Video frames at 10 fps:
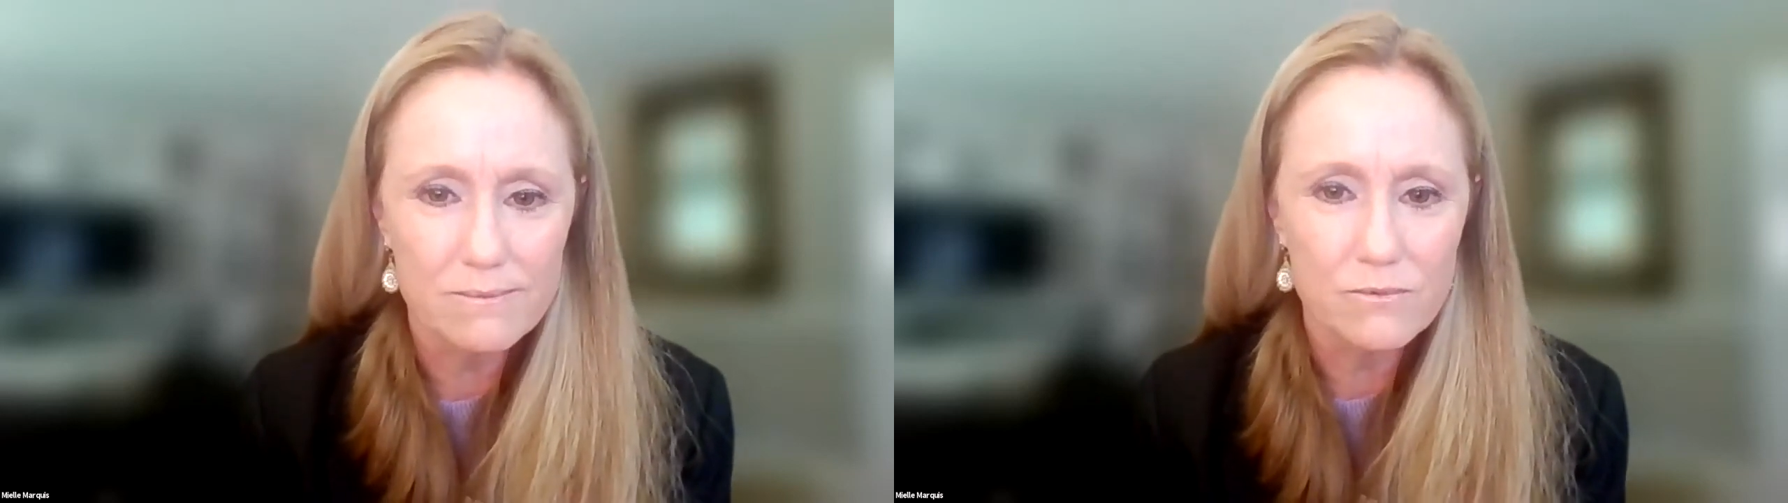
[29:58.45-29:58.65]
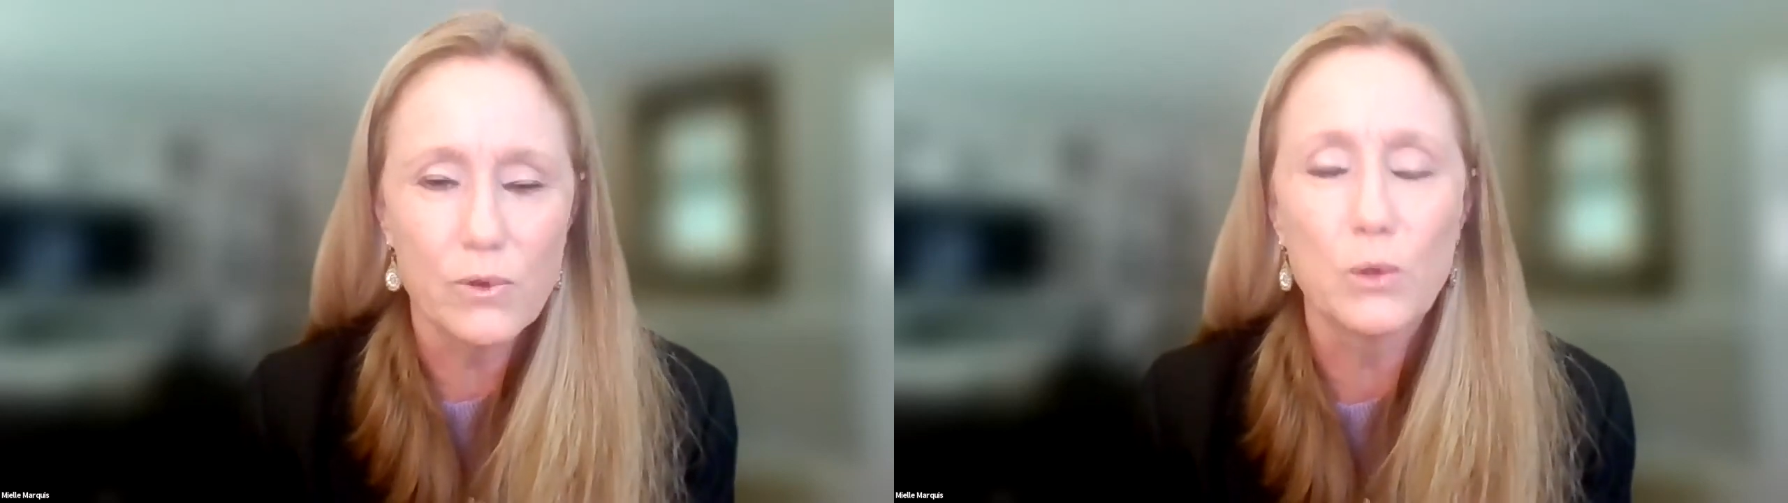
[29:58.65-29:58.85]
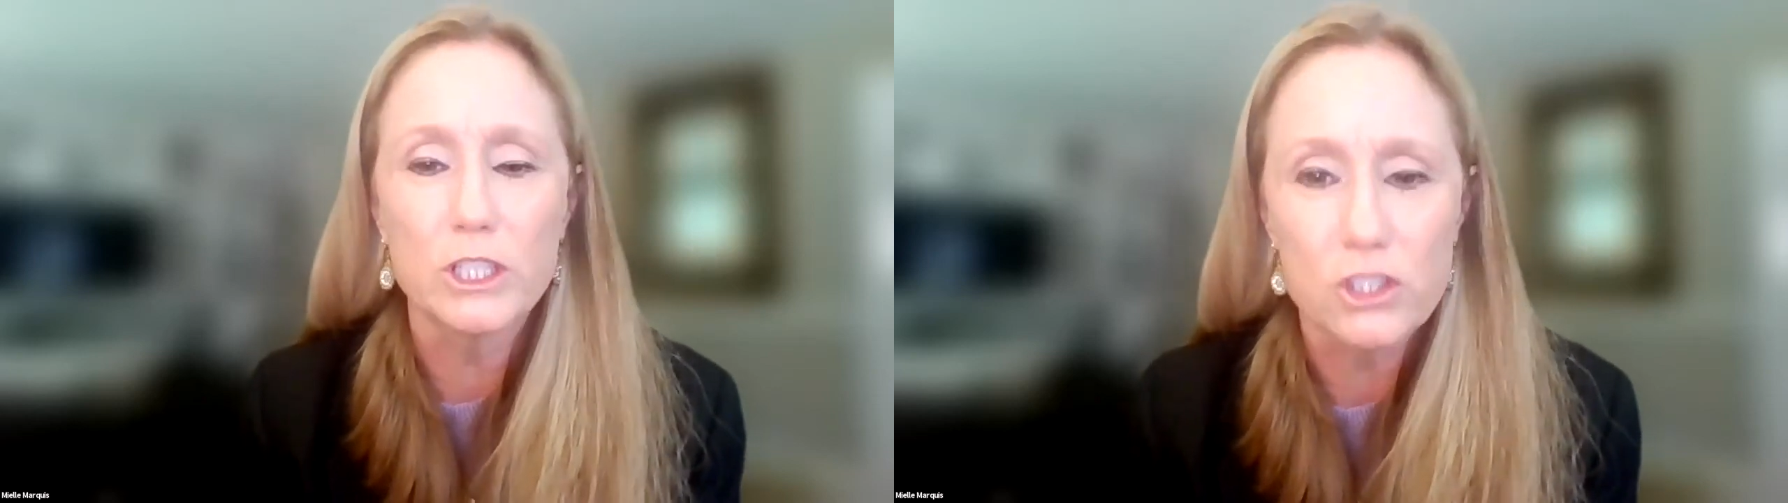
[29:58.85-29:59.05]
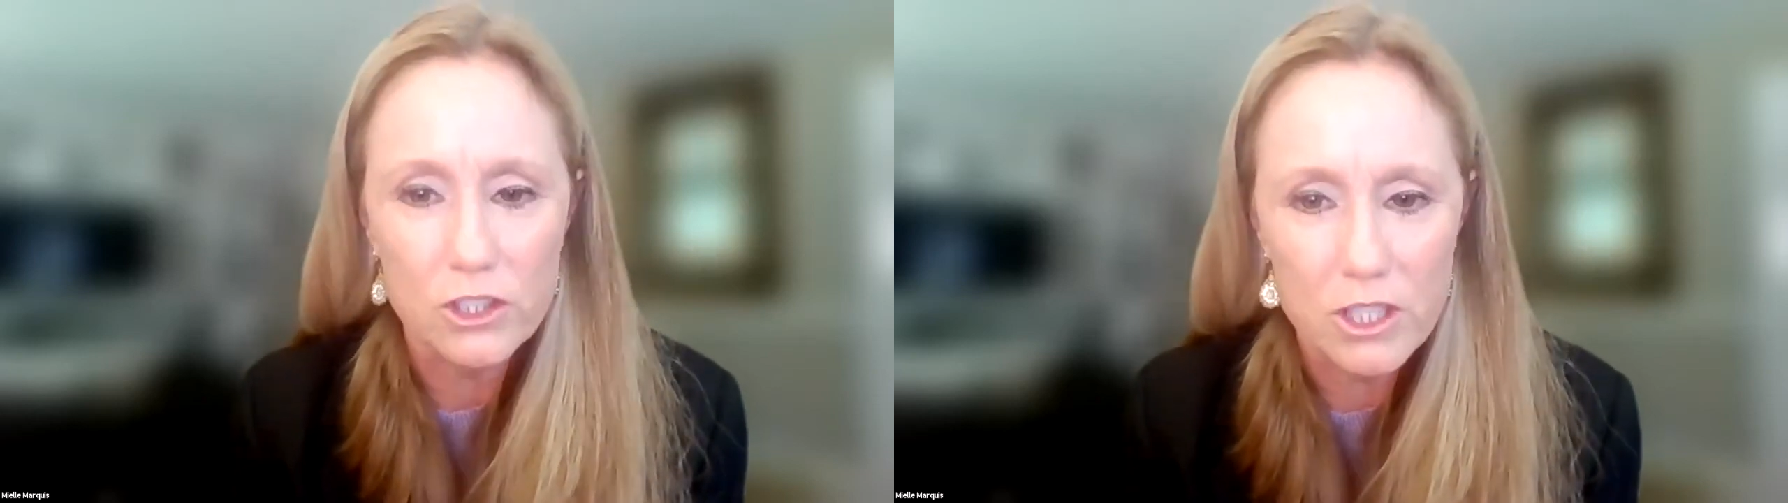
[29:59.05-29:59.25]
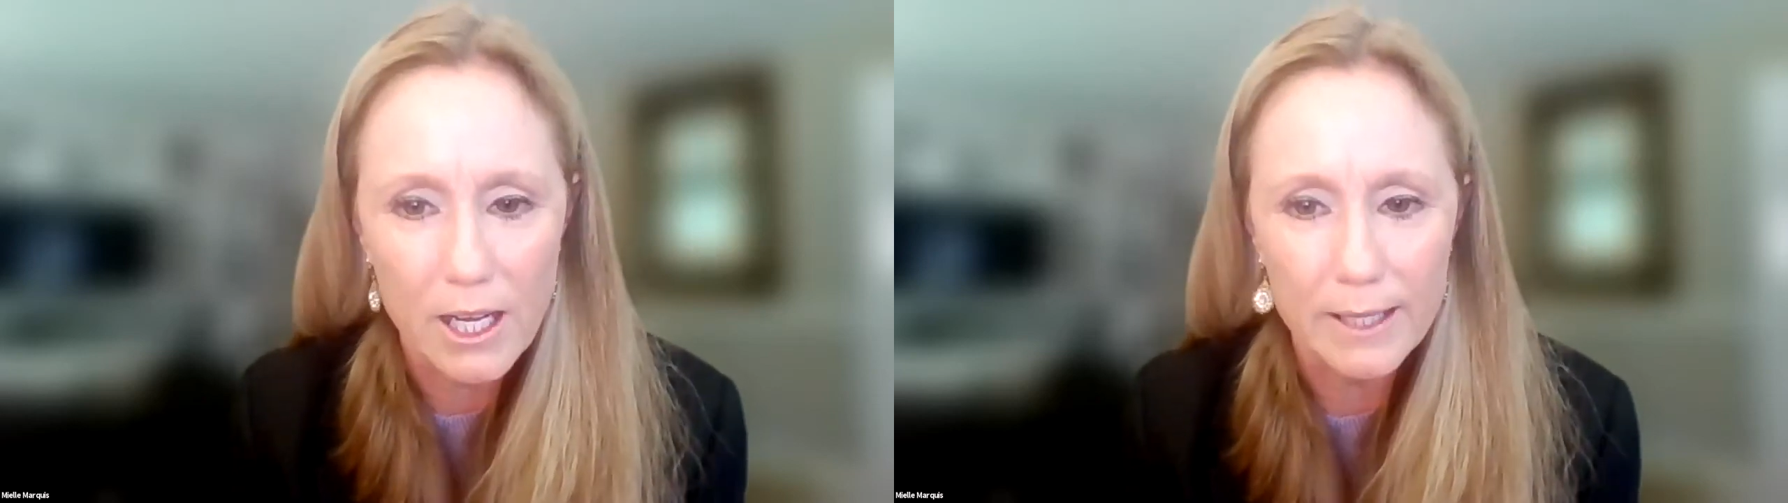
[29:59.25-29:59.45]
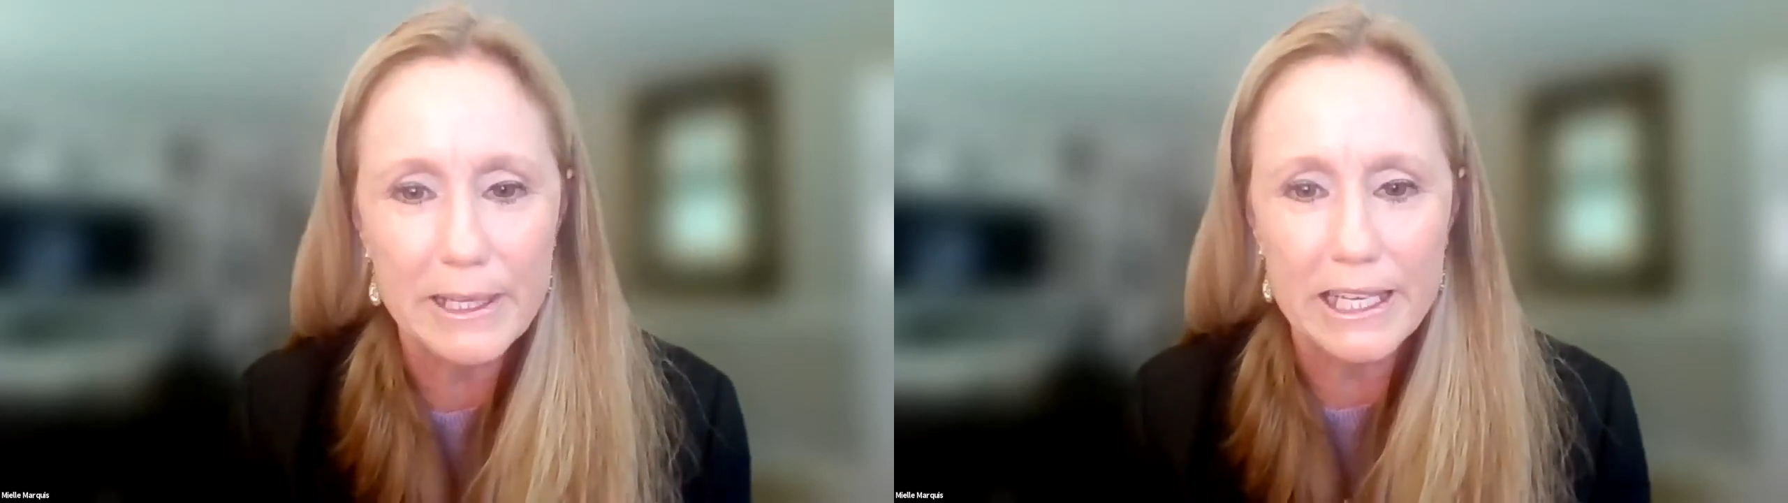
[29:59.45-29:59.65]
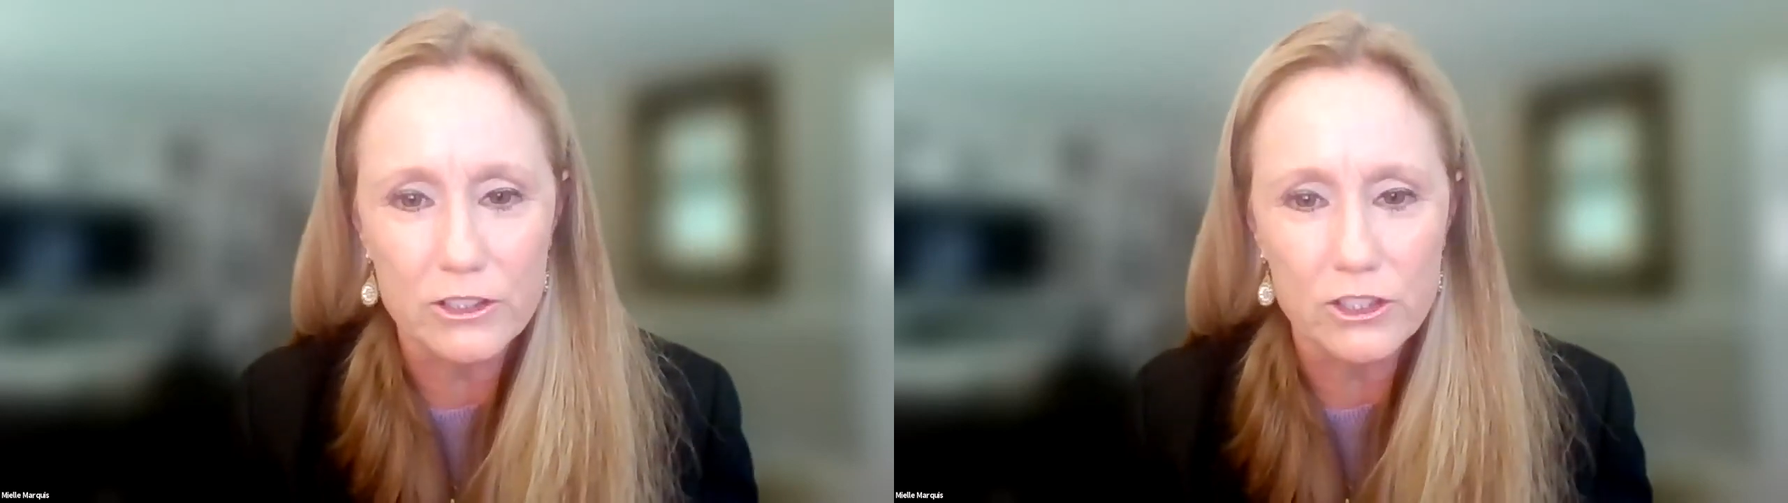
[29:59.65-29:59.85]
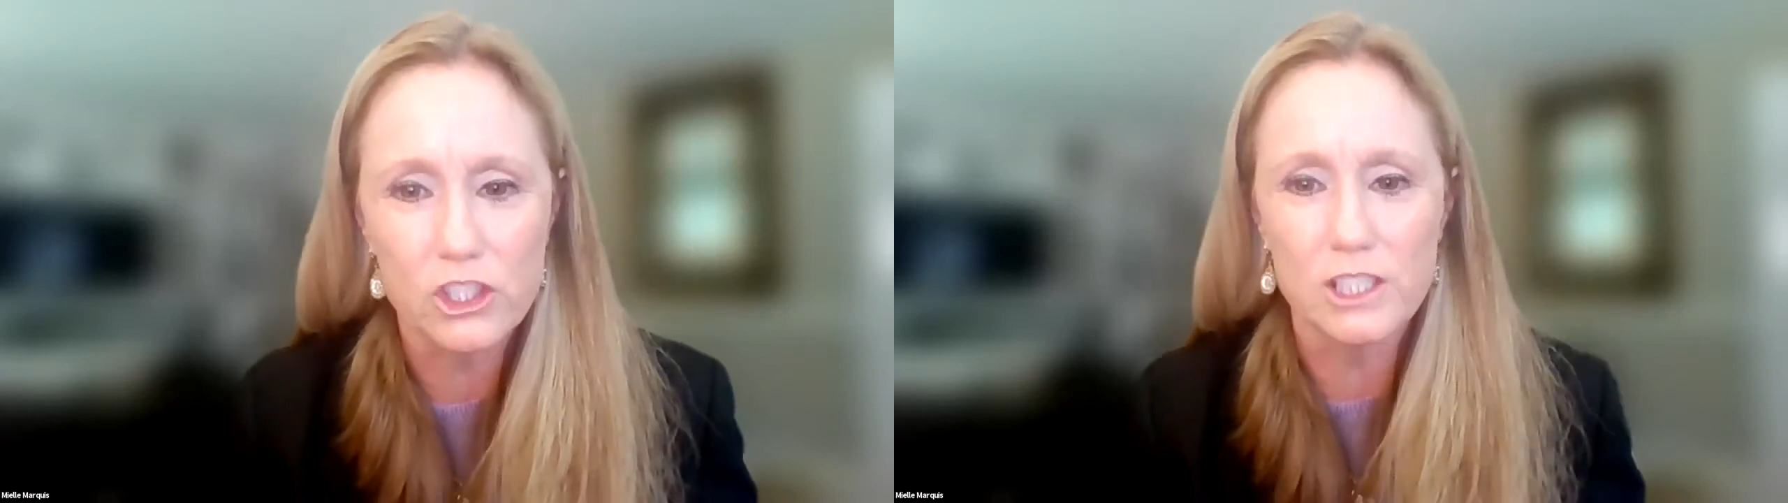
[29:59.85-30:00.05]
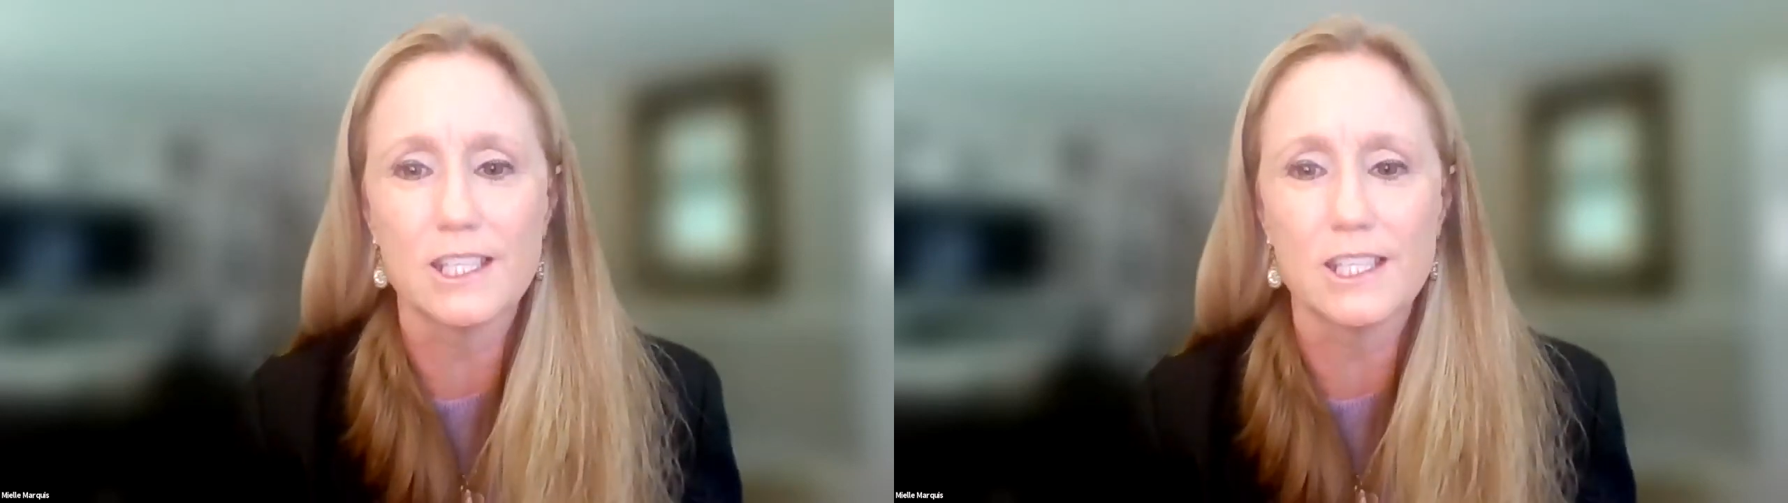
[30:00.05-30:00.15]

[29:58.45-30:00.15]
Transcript: focus your time and energies